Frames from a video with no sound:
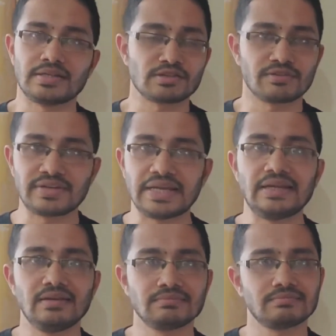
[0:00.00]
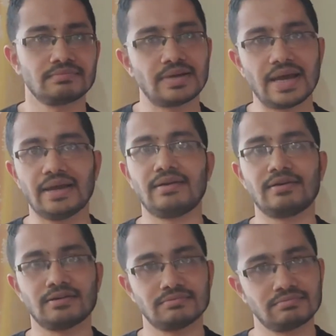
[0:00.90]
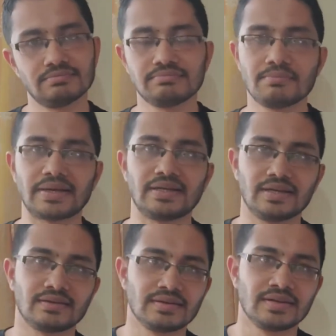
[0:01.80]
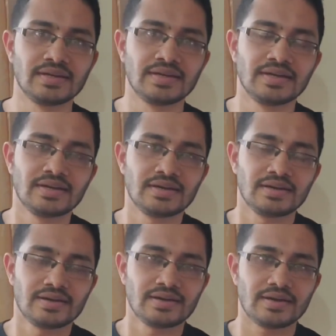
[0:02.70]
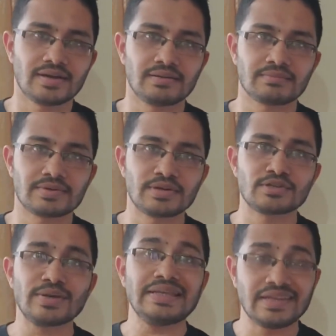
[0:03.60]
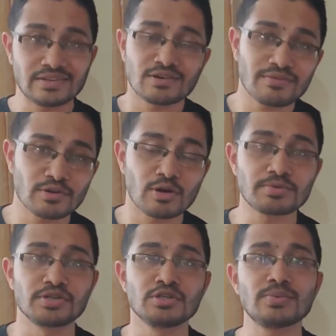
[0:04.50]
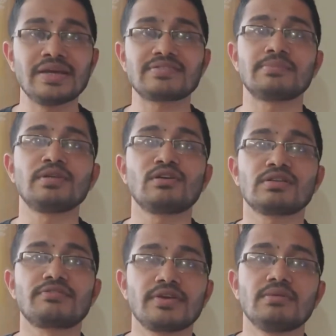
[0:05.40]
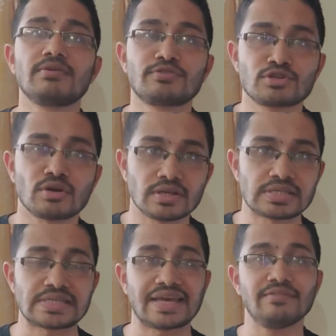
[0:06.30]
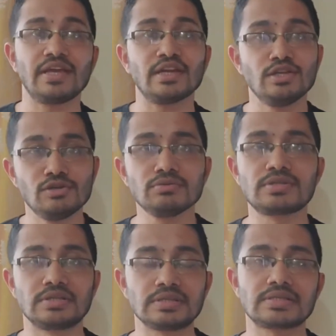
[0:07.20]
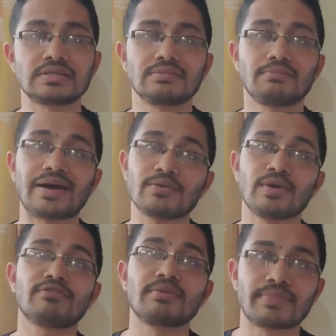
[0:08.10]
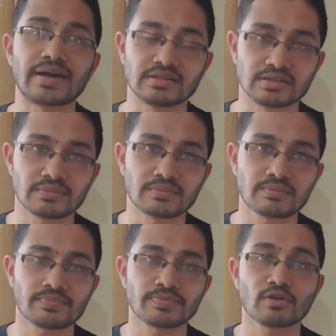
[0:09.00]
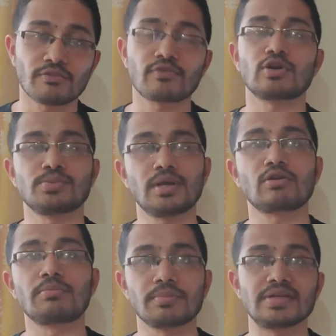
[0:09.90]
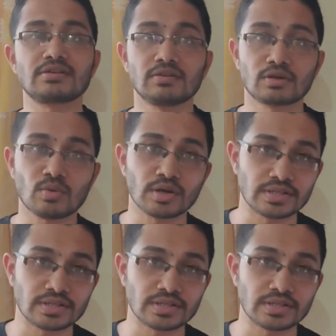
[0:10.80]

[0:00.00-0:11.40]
instead of daily and monthly. So in either of the options, we have something called as a freedom of choice, and we can use this by way of comparison. Of course, without compromising on the